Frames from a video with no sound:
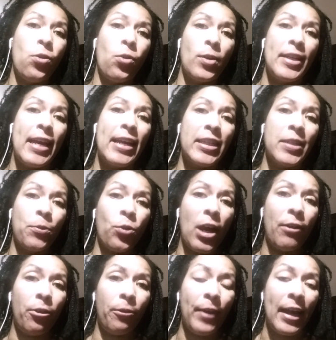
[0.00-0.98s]
or taking some
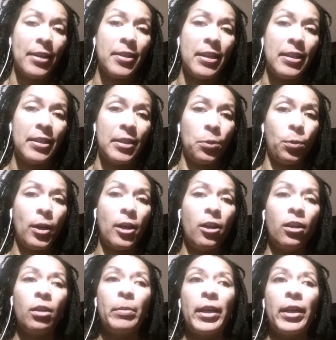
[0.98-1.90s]
travel vaccines as well,